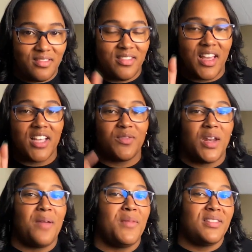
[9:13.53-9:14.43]
That's what
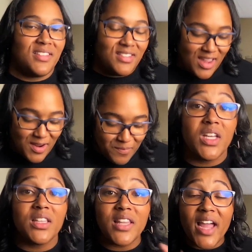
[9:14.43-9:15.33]
I meant to say.
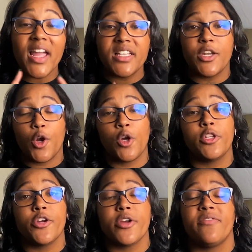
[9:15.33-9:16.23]
Like I said
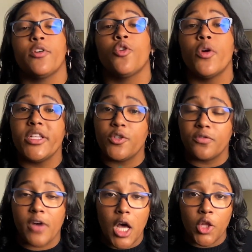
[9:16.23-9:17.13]
earlier, if you're going to
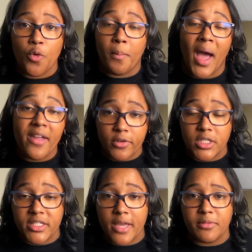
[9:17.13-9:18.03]
follow my
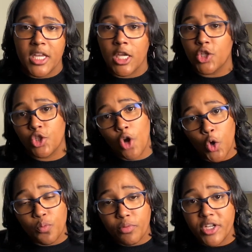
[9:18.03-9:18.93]
footsteps and get your
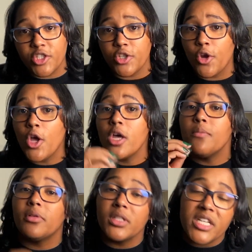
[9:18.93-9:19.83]
own printer,
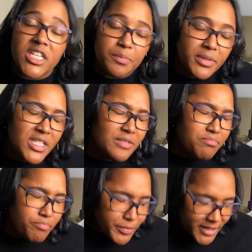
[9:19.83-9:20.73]
please
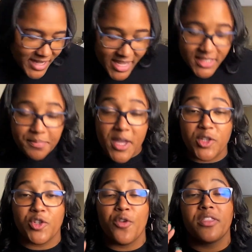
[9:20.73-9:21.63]
make
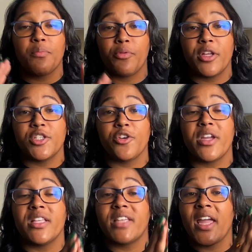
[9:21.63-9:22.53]
sure that the printer
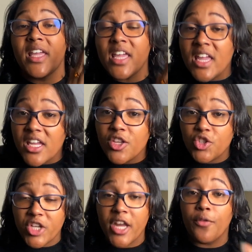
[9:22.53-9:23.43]
is a
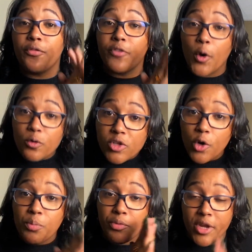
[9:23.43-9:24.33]
inkjet photo
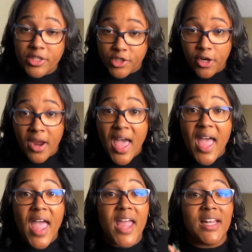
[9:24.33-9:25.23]
printer
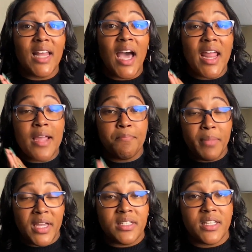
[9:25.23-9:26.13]
and not a
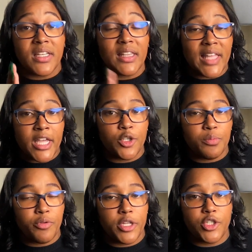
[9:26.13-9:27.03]
basic laser
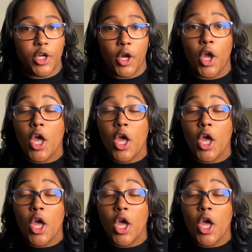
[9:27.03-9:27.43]
printer.